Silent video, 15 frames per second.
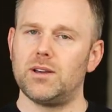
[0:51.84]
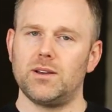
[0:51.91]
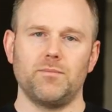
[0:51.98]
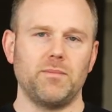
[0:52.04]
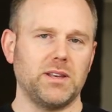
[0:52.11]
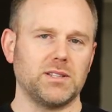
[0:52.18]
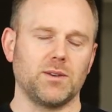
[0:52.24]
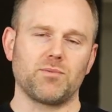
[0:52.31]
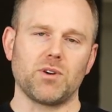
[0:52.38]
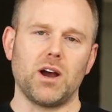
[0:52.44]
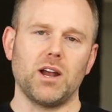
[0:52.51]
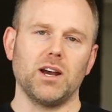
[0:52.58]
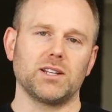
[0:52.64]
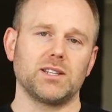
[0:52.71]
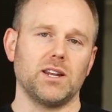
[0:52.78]
Amazing
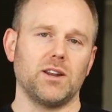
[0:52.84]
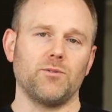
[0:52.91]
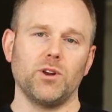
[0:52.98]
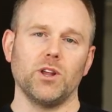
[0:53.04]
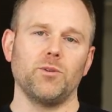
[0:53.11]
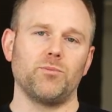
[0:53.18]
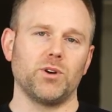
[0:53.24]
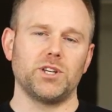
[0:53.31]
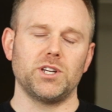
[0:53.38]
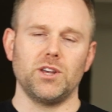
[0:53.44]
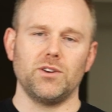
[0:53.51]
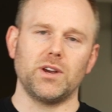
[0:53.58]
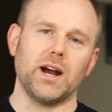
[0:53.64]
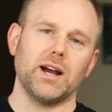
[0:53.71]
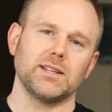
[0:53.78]
product, and I really appreciate
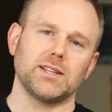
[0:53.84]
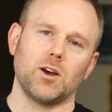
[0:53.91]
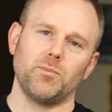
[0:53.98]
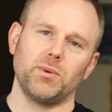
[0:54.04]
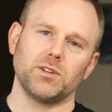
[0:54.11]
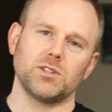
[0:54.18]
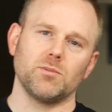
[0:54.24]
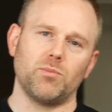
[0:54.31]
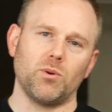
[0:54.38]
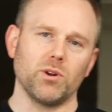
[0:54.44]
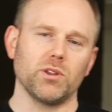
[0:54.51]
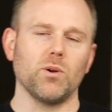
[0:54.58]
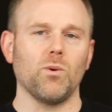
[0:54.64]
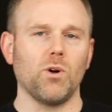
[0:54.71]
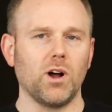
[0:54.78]
you guys helping
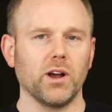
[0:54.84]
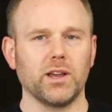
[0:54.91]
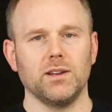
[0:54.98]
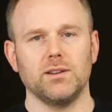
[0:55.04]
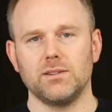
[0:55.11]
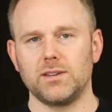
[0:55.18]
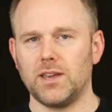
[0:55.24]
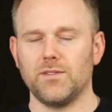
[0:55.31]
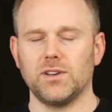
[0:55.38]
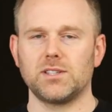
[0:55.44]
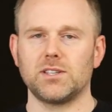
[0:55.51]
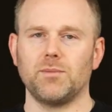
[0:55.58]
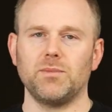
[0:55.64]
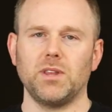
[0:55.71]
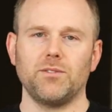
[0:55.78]
support the walk and giving
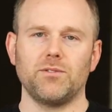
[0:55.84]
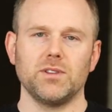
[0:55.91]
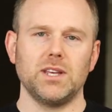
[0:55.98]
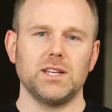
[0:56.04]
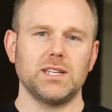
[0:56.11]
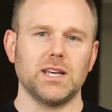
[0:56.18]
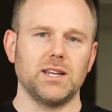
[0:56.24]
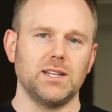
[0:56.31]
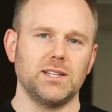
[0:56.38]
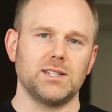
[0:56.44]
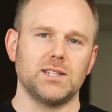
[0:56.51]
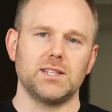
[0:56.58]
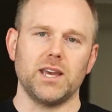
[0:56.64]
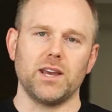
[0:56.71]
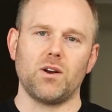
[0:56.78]
something for the attendees
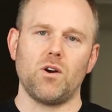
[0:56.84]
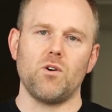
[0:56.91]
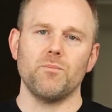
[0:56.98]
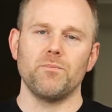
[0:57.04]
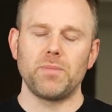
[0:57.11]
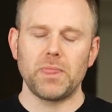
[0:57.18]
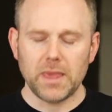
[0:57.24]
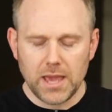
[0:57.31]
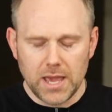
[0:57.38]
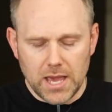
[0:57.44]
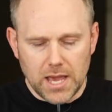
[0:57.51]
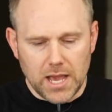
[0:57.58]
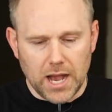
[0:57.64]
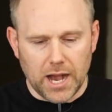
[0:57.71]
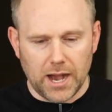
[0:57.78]
to take home.
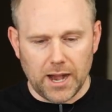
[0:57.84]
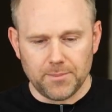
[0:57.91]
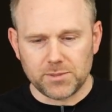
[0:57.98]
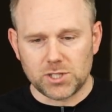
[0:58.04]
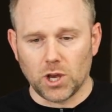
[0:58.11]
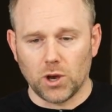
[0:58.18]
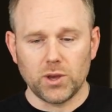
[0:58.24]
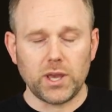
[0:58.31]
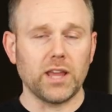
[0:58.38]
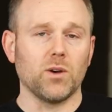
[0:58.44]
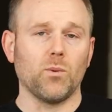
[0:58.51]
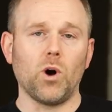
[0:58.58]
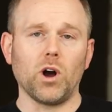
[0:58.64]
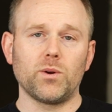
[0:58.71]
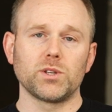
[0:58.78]
So yeah, the
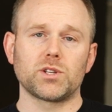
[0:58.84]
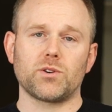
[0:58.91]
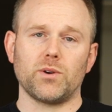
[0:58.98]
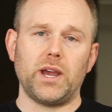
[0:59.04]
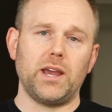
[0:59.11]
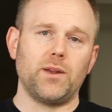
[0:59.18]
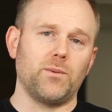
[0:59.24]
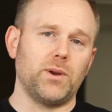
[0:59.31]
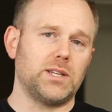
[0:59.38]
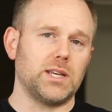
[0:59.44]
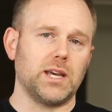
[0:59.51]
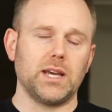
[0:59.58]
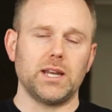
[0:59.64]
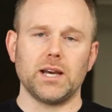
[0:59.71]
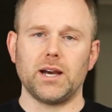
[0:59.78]
walk was great. We
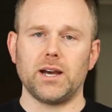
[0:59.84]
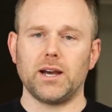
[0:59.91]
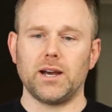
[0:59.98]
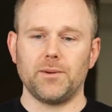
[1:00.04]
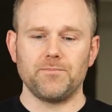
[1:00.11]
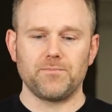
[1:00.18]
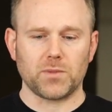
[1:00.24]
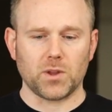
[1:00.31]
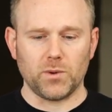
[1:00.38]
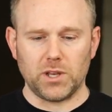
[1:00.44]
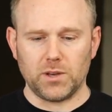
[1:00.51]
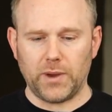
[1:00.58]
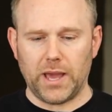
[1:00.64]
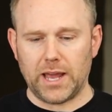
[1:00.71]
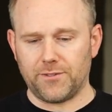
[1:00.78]
did,
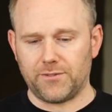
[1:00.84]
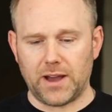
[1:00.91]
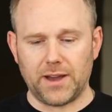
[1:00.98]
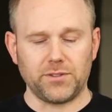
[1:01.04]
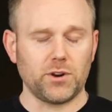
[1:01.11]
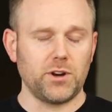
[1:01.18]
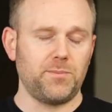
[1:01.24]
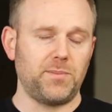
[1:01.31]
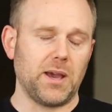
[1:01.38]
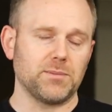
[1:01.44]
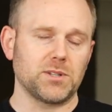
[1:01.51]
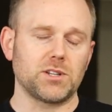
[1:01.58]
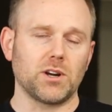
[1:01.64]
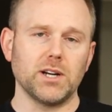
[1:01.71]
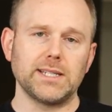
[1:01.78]
we had a 5:30 p.m.
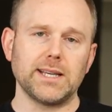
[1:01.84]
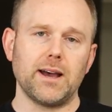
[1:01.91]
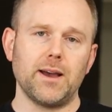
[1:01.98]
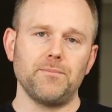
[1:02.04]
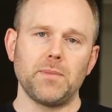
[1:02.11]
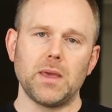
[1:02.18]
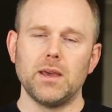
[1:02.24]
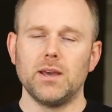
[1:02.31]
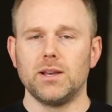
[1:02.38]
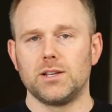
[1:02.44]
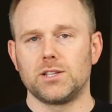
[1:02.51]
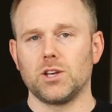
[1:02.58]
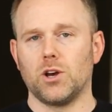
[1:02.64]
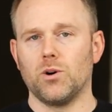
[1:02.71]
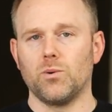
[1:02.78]
start time.
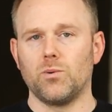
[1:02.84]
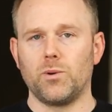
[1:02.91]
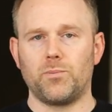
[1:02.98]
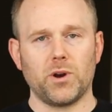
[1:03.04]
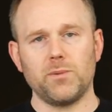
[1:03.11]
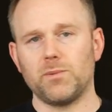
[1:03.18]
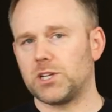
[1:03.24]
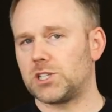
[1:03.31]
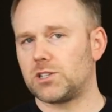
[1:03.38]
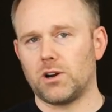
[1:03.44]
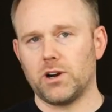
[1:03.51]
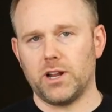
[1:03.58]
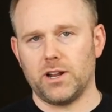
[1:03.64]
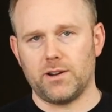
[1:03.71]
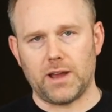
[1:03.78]
So we pretty much started